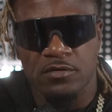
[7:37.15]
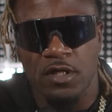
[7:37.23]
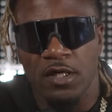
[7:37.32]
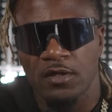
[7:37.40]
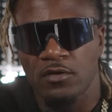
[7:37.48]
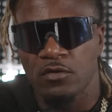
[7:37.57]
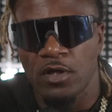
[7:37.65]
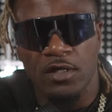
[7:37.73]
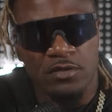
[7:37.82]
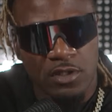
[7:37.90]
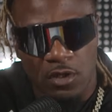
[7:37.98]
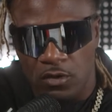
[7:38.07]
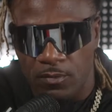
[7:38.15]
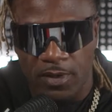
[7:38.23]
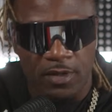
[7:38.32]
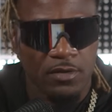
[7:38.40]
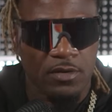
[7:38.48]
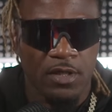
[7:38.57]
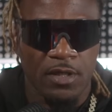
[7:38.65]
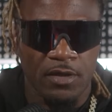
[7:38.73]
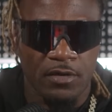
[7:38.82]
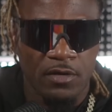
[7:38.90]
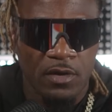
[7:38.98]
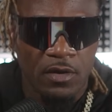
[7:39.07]
Like you got to talk about it. Like
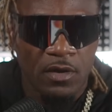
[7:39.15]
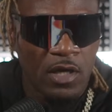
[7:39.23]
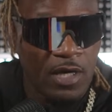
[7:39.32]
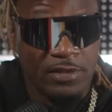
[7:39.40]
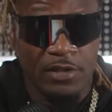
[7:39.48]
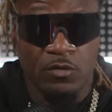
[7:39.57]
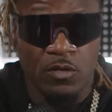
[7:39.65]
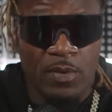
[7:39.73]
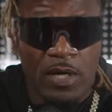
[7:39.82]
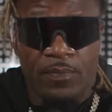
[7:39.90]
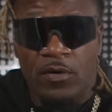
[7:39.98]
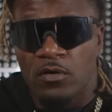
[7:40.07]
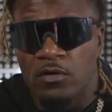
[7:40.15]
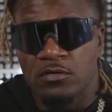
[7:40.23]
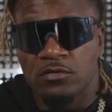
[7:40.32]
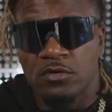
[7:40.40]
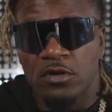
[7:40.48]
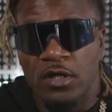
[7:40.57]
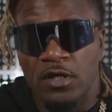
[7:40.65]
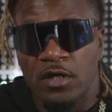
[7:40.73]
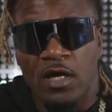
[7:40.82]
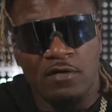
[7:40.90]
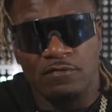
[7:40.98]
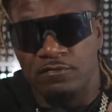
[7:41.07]
I deal with bipolar, like
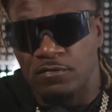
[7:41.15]
I,